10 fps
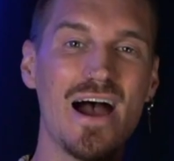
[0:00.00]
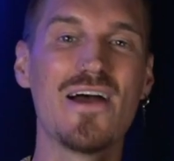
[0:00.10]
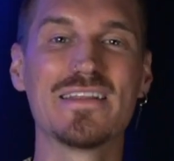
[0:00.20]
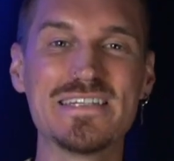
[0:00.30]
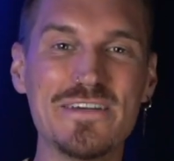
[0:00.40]
All
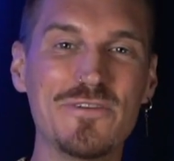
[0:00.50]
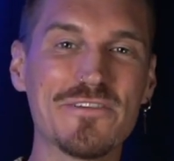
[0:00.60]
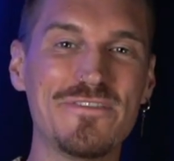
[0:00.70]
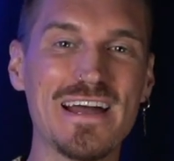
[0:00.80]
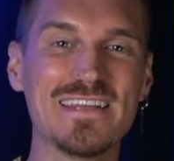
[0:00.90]
right, let's see if we
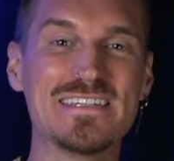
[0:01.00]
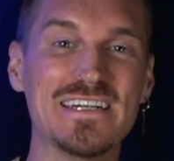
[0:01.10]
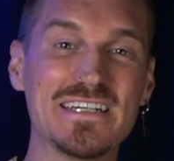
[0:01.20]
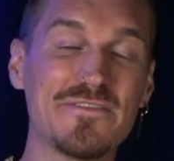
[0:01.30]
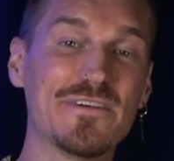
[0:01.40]
can find this
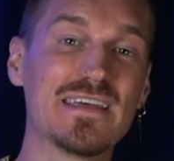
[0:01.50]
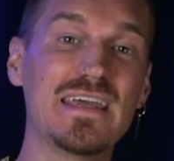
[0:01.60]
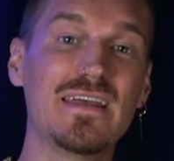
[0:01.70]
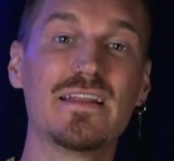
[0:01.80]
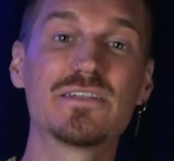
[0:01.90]
in a different
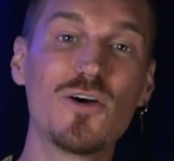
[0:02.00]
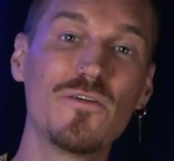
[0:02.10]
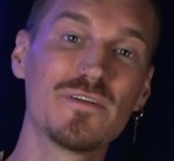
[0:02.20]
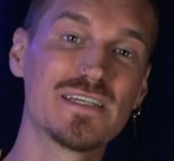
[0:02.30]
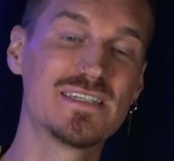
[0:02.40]
key. Let's go
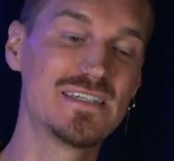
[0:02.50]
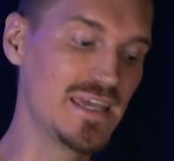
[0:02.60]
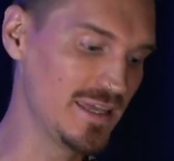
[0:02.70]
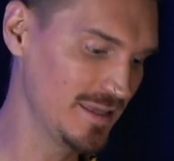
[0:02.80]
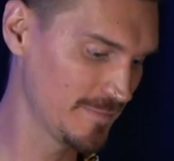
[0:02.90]
over to
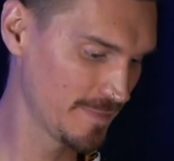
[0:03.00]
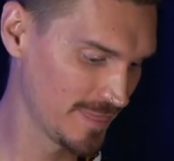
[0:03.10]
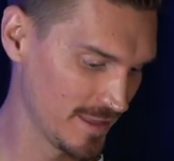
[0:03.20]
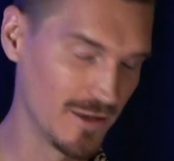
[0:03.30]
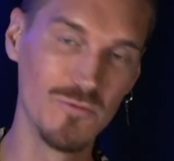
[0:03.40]
C.
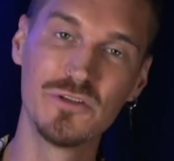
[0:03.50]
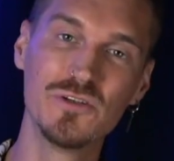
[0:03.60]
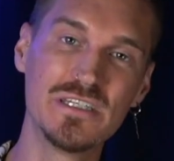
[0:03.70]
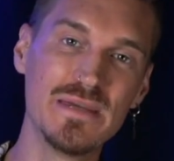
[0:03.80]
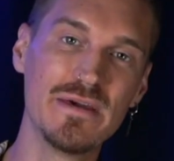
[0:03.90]
We'll do
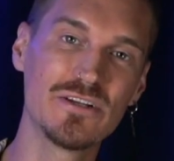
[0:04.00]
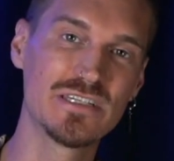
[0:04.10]
C major